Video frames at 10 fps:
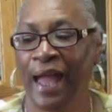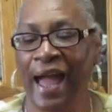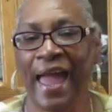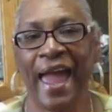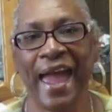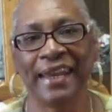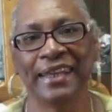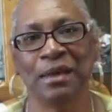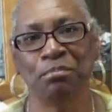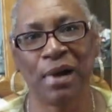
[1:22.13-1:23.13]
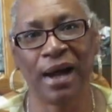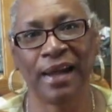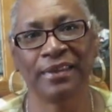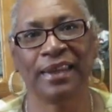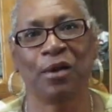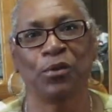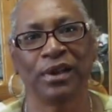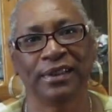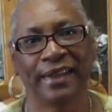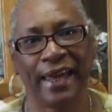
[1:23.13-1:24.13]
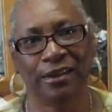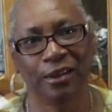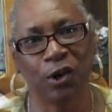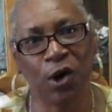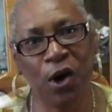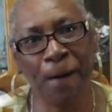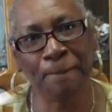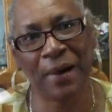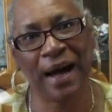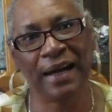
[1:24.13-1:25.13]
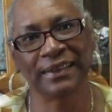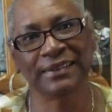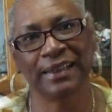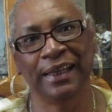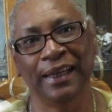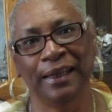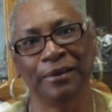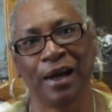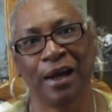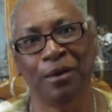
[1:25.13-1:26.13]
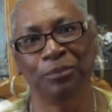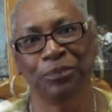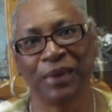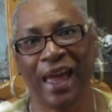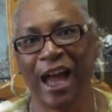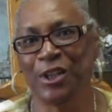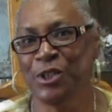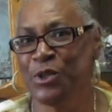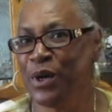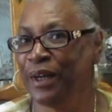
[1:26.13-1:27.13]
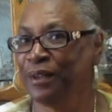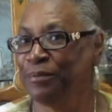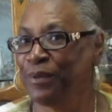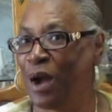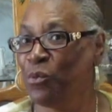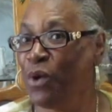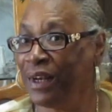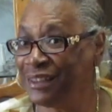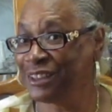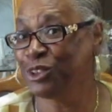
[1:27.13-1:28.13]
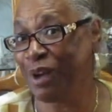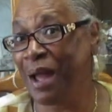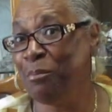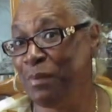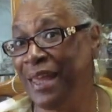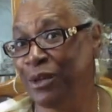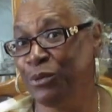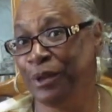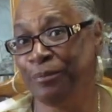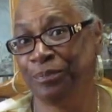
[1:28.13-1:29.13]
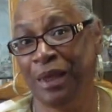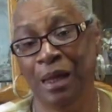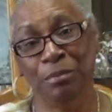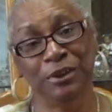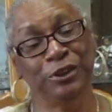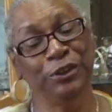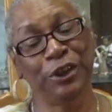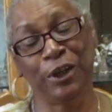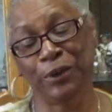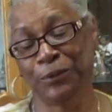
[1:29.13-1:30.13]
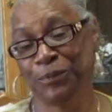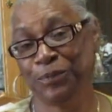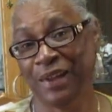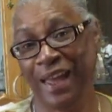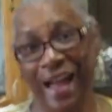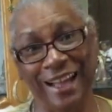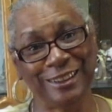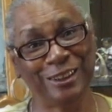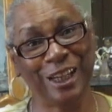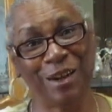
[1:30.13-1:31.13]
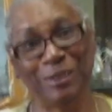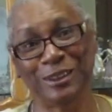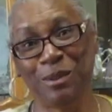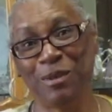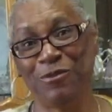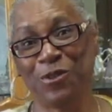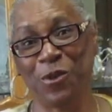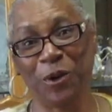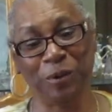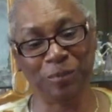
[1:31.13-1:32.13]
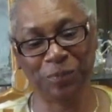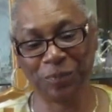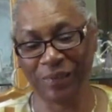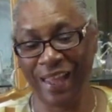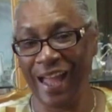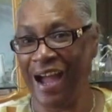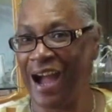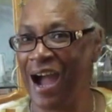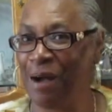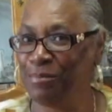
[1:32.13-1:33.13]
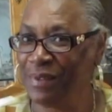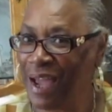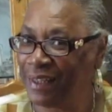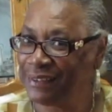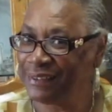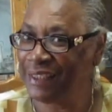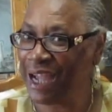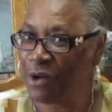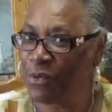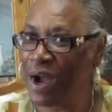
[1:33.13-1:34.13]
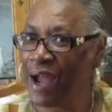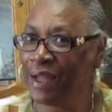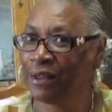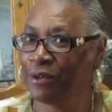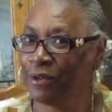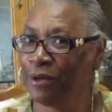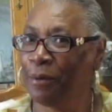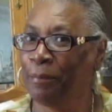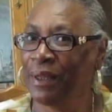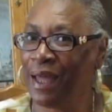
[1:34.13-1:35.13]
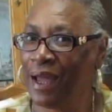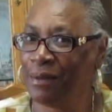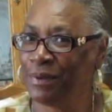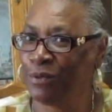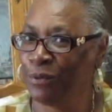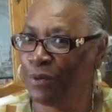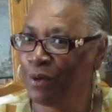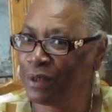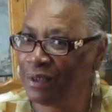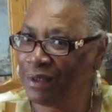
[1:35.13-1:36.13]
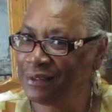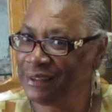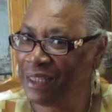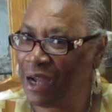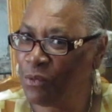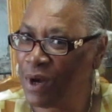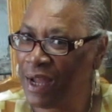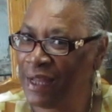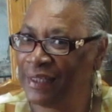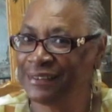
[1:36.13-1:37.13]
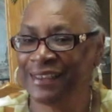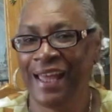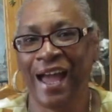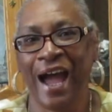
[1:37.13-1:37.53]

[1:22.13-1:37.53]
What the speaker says: I had it in mind that I wanted that long box, and I knew I wanted to try and make one. But you know, I've shared with you before, I'm not a DIY girl, but I've been working on DIYs.